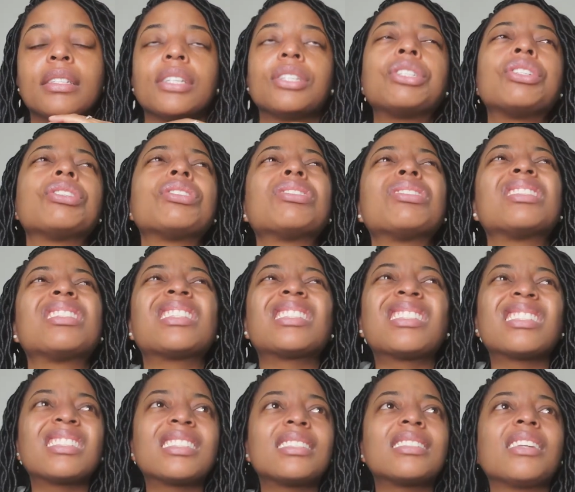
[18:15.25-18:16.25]
It's
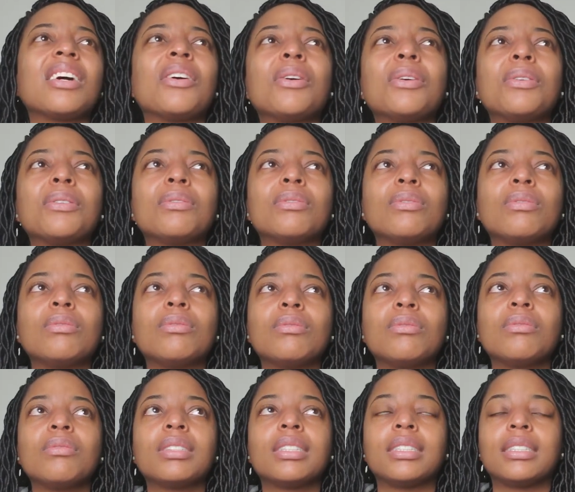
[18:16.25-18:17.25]
just
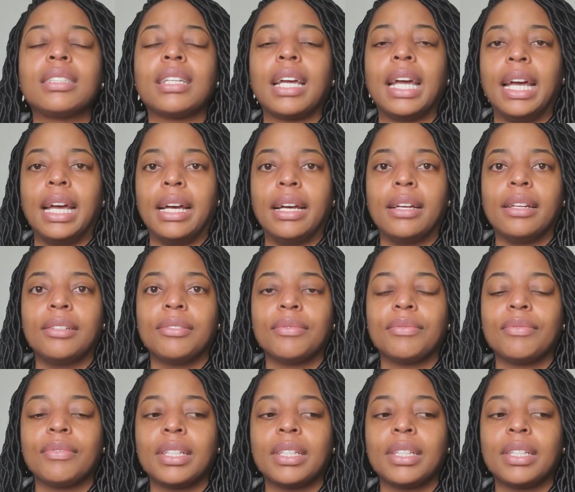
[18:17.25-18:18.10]
so sad.